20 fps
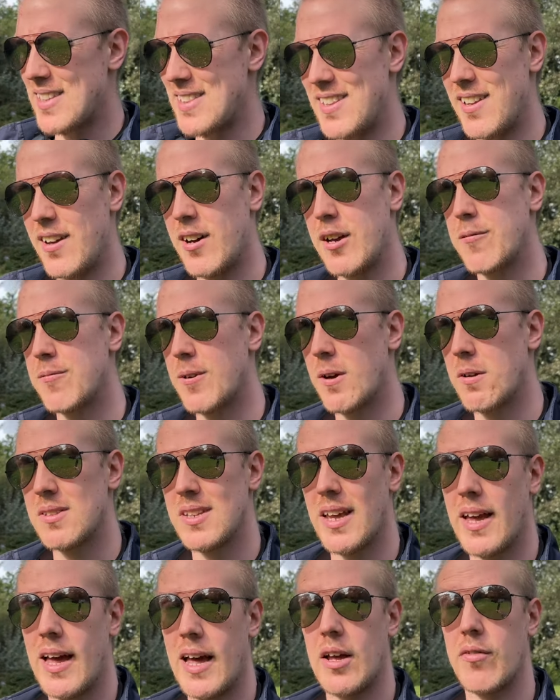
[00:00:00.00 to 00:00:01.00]
the iPhone to
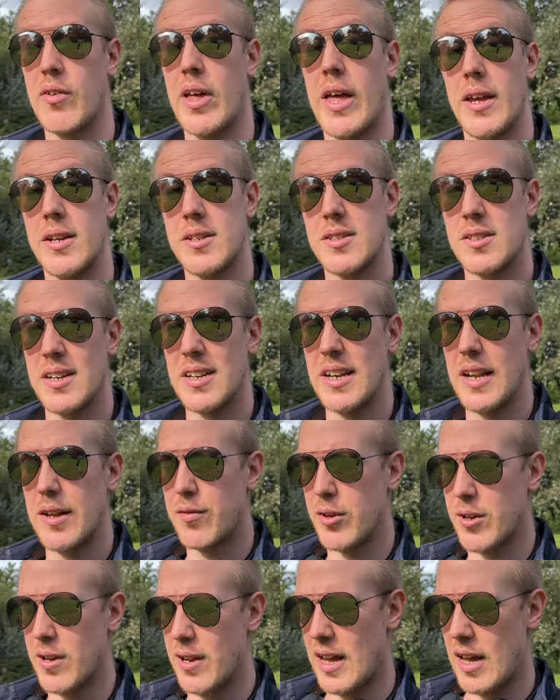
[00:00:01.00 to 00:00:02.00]
have a significant